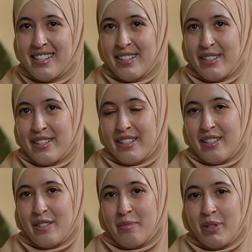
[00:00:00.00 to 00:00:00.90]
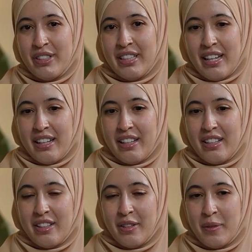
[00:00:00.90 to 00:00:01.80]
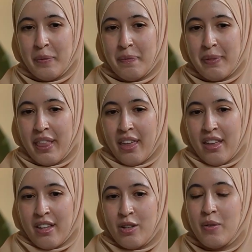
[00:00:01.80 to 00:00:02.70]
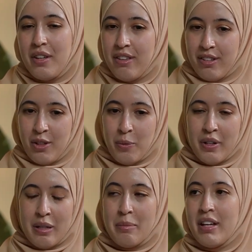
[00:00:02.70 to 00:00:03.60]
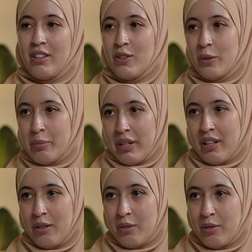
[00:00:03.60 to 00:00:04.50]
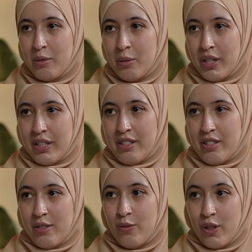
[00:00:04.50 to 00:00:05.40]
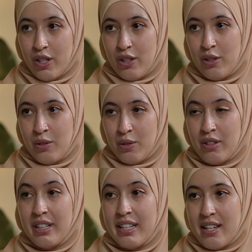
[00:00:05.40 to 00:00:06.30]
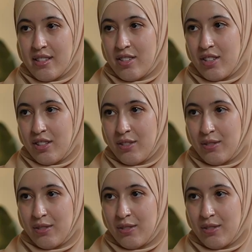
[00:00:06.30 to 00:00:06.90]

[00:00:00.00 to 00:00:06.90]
it's more like, you either want to make your brain works for you or against you.